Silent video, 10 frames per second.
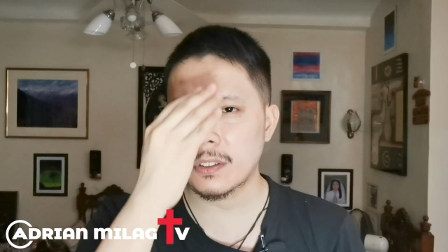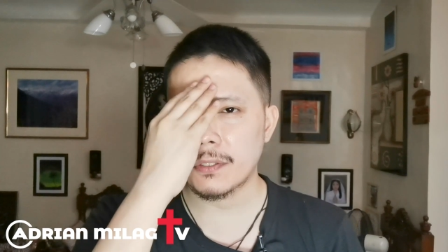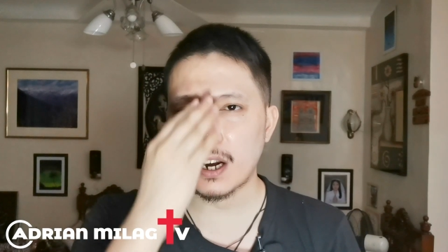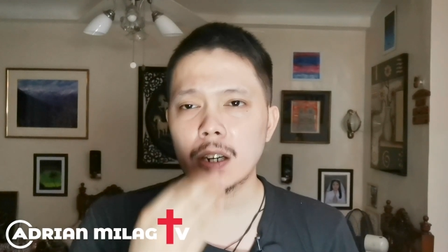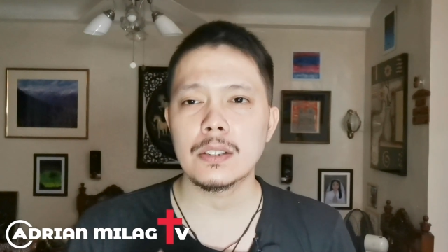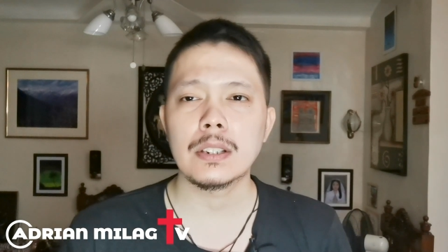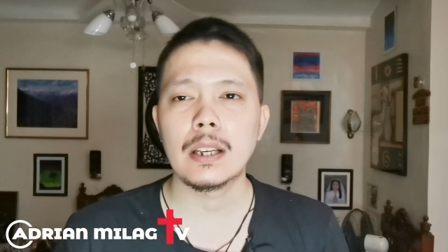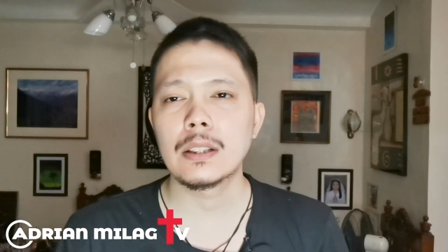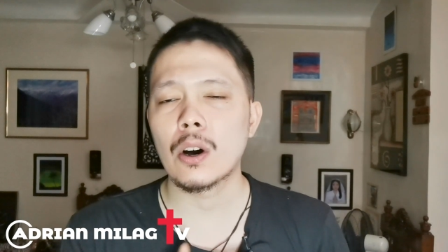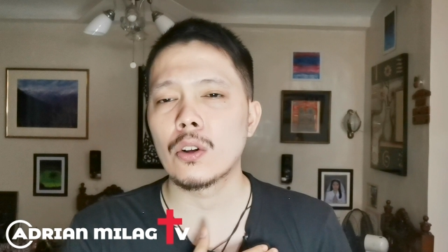of the Father,
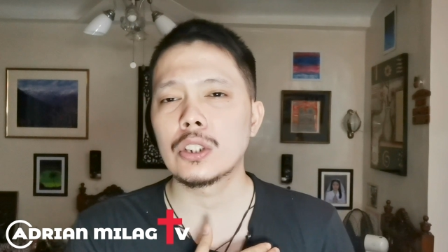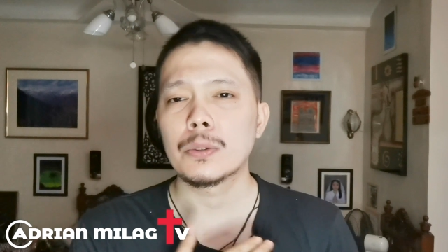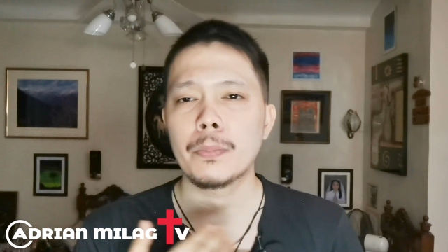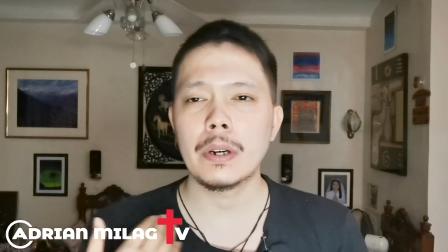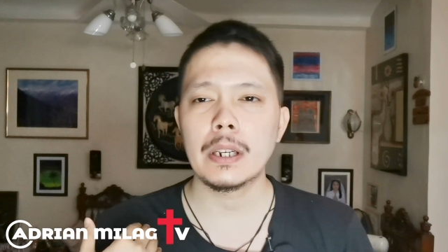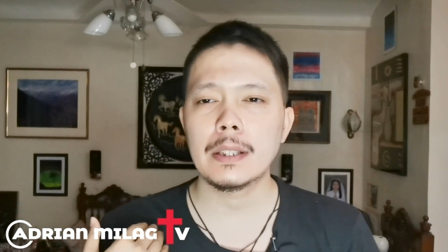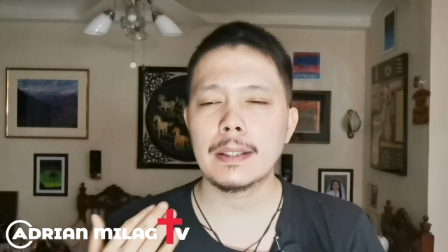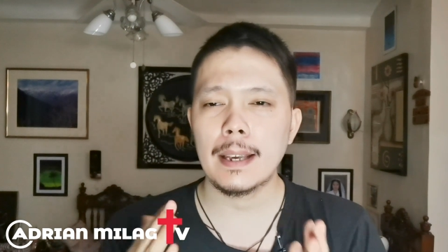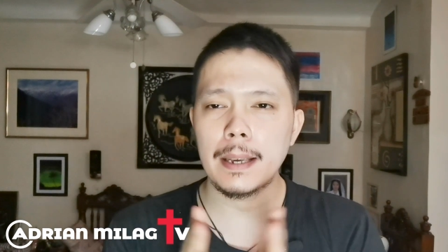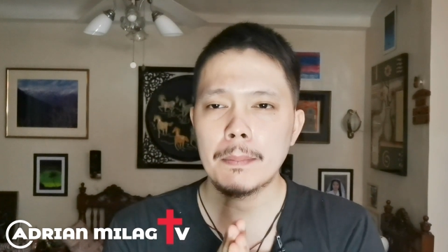Son, and the Holy Spirit.
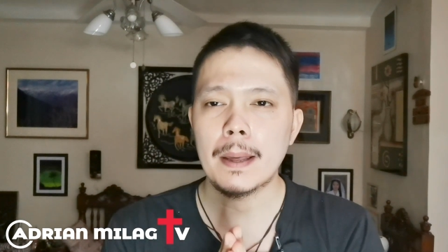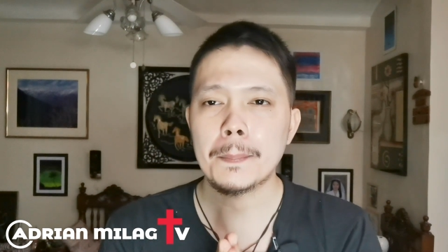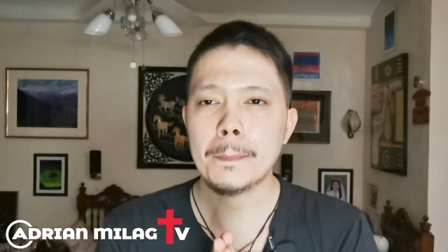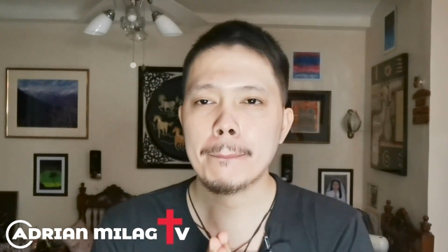Amen.